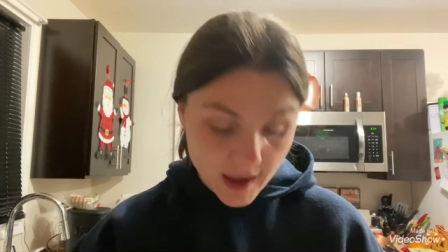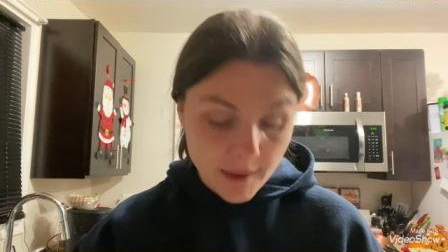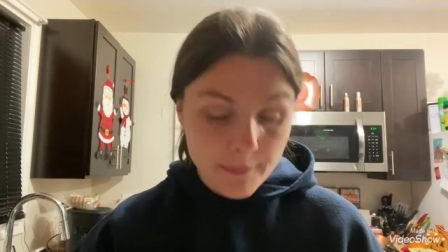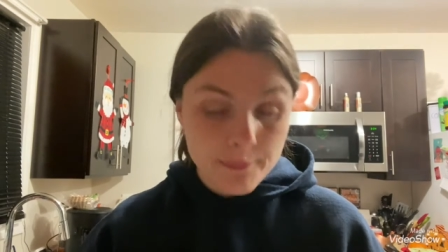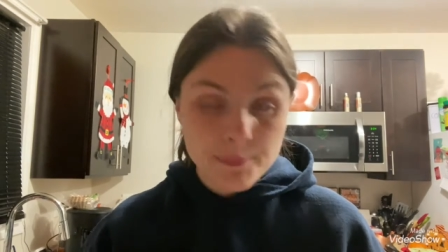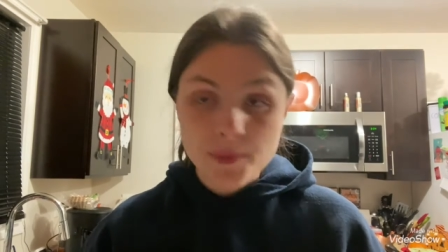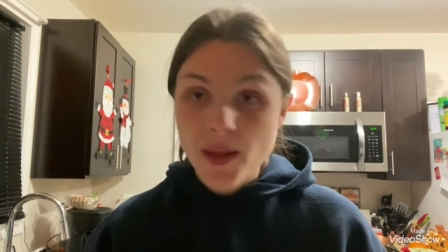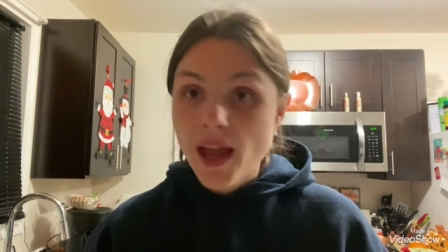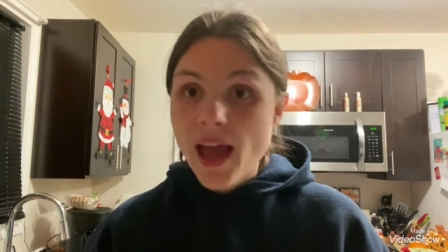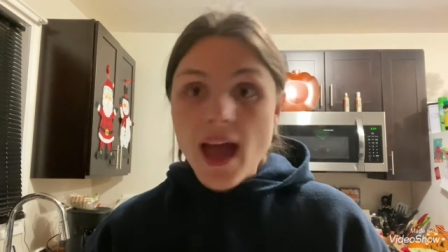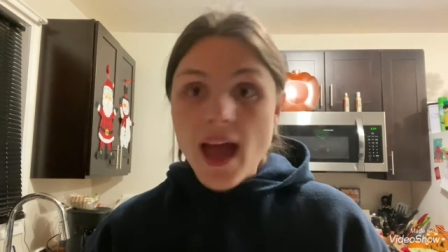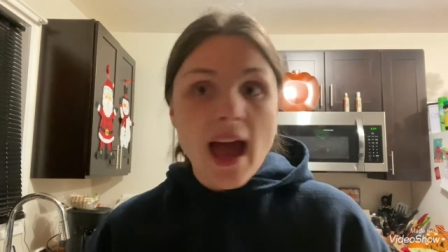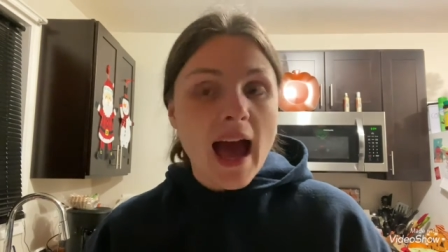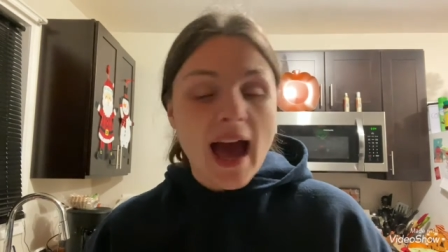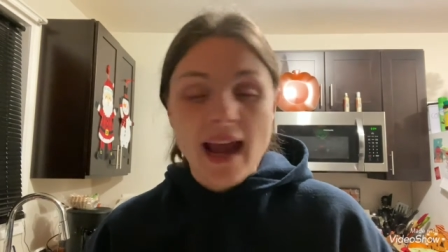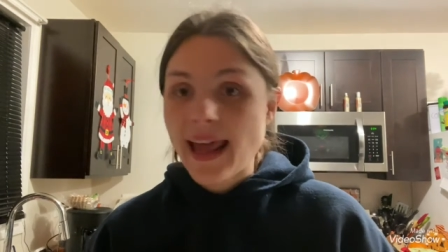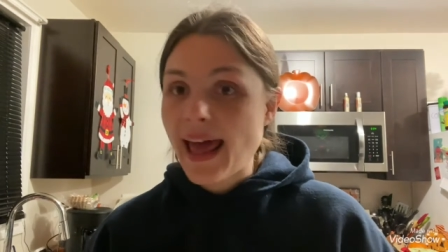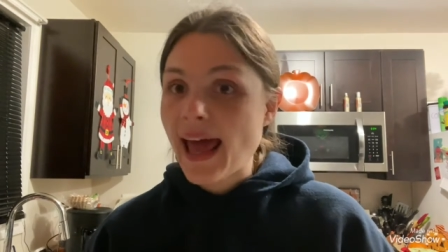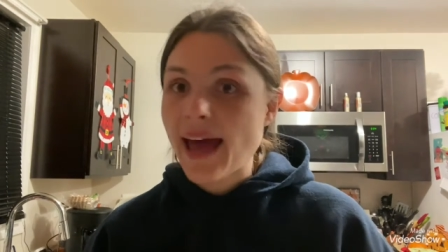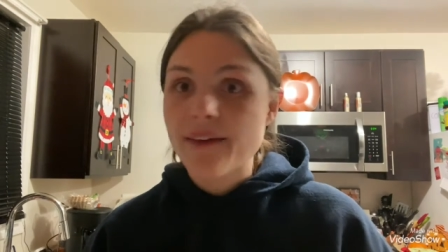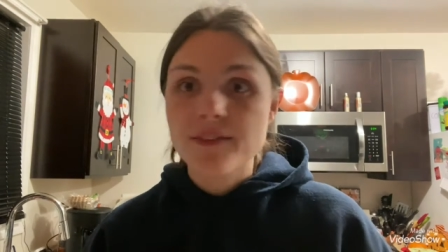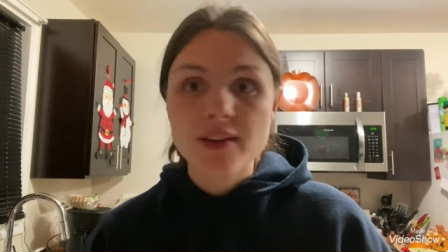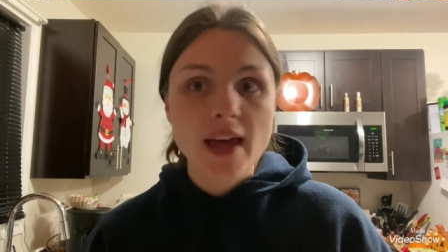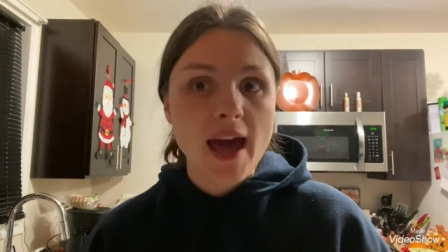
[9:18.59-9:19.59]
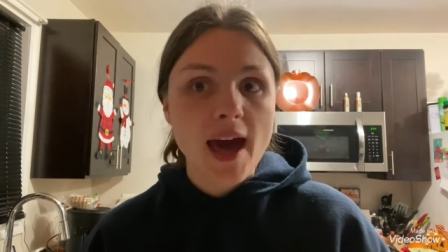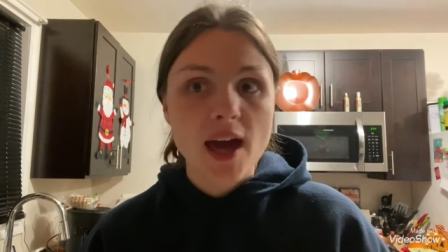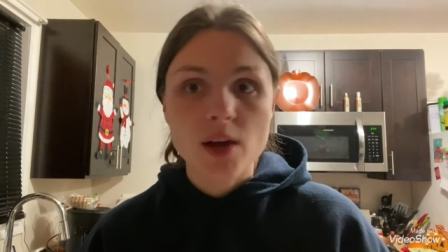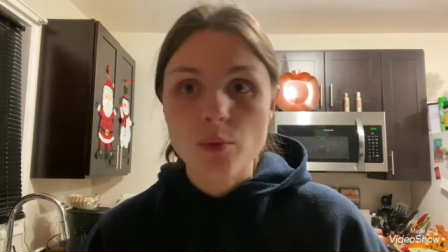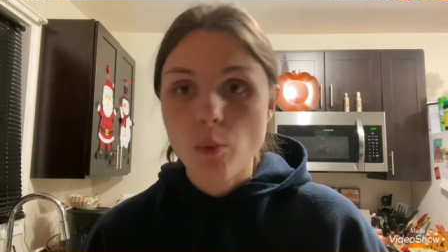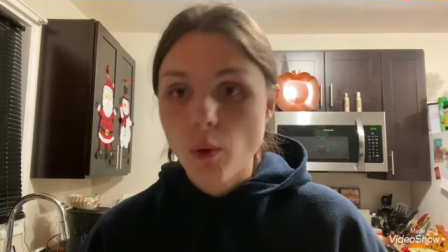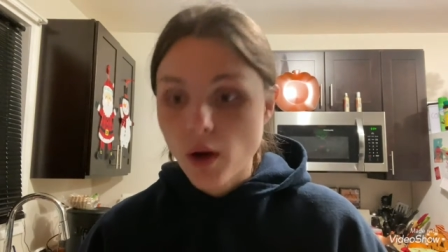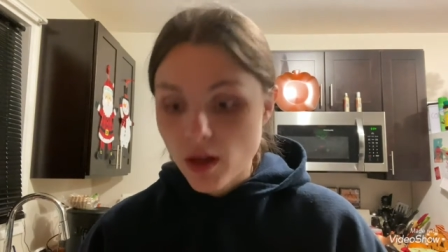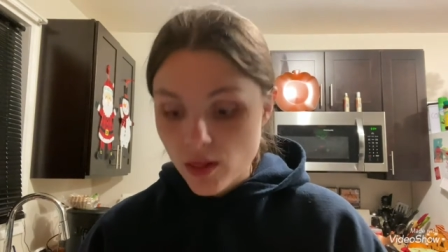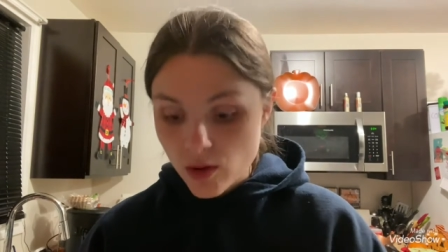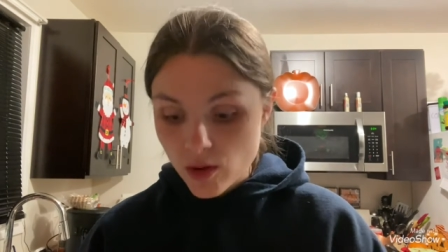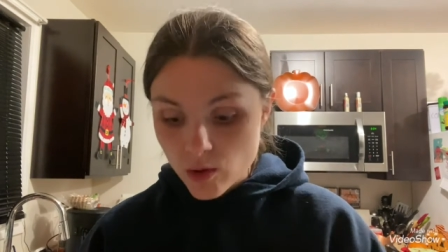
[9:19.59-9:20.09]
And I haven't
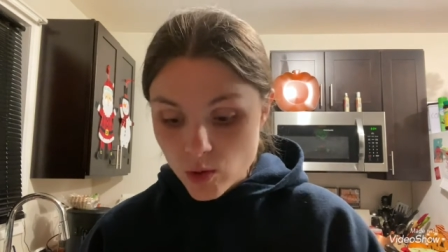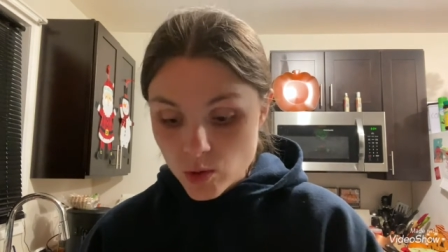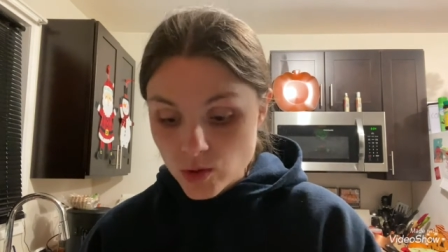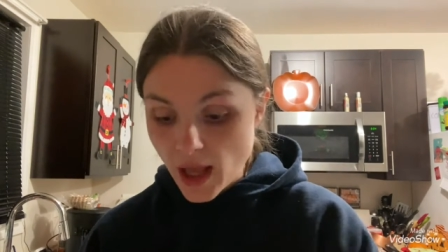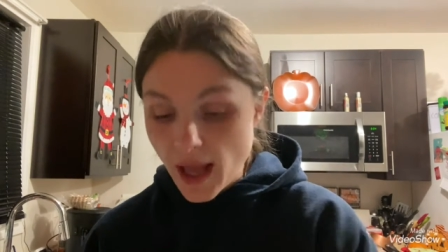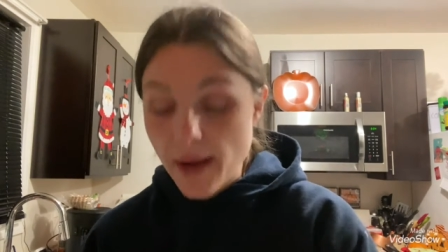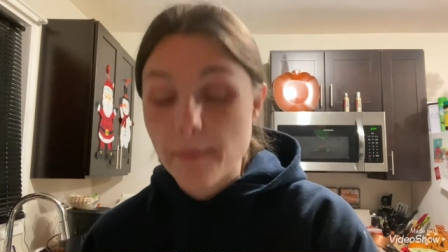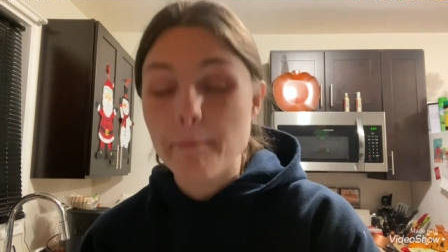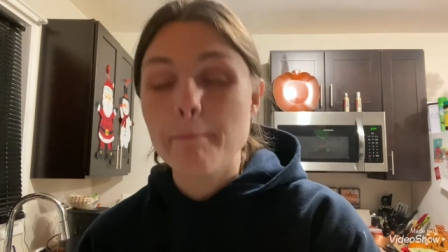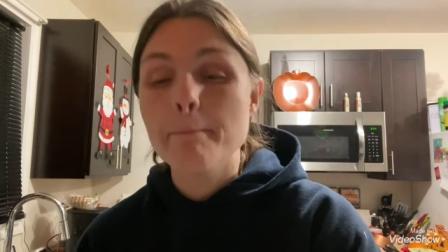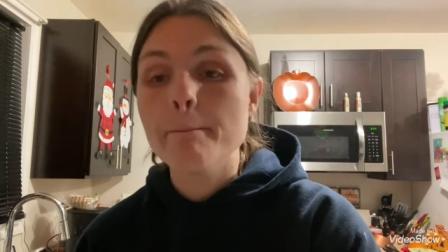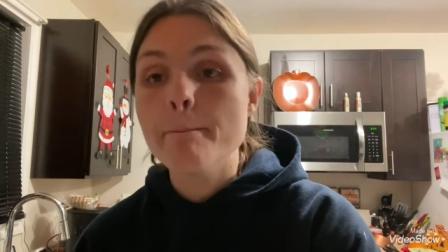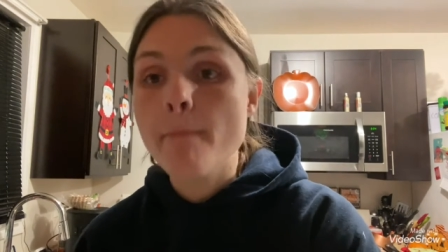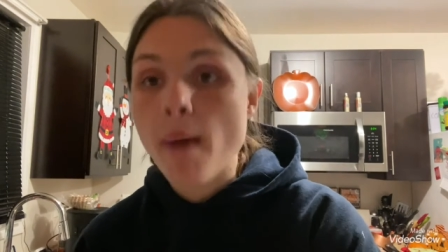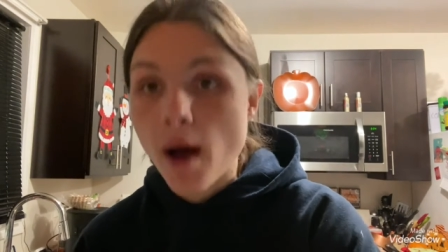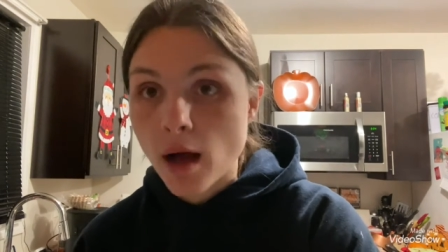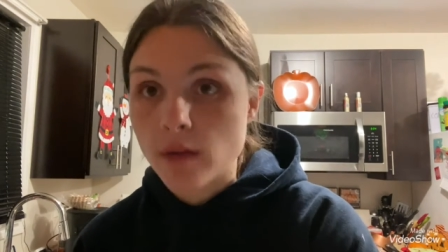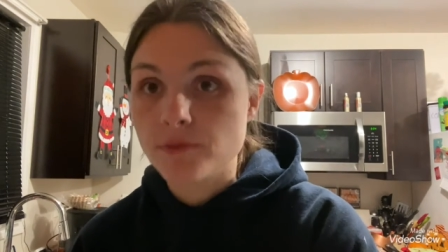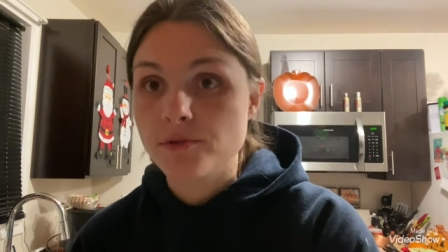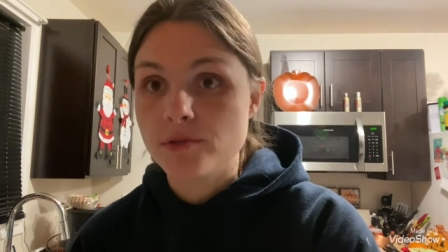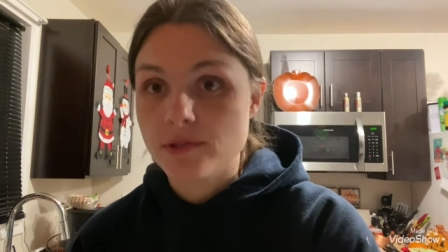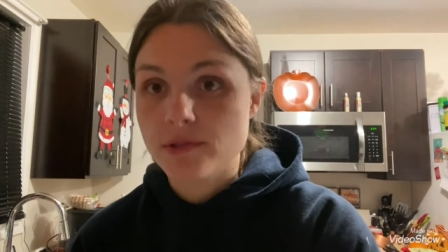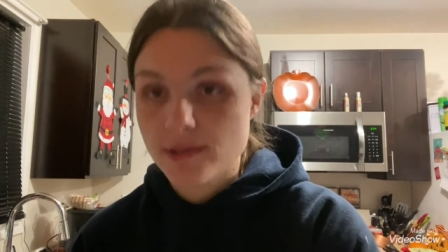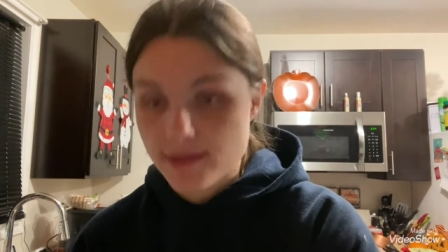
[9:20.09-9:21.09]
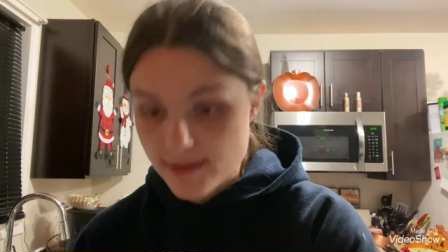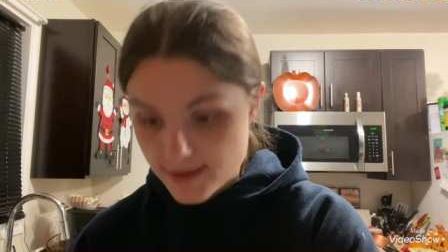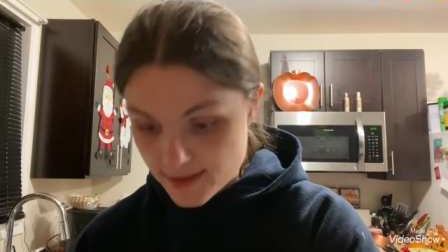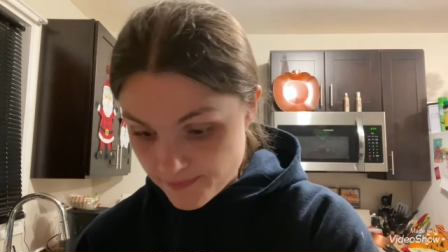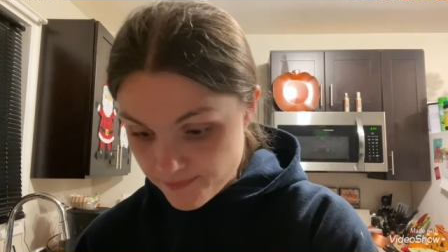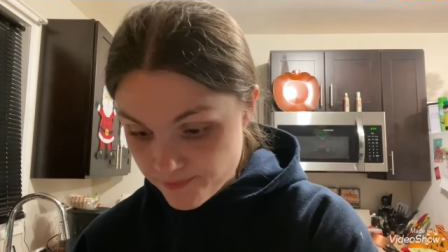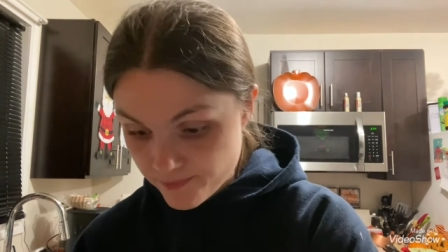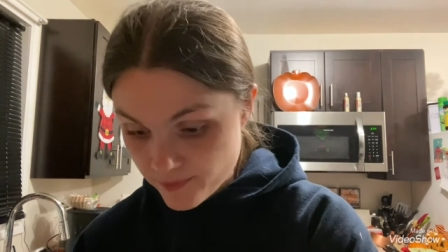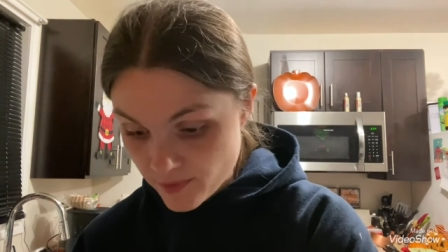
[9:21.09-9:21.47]
had one of those in months.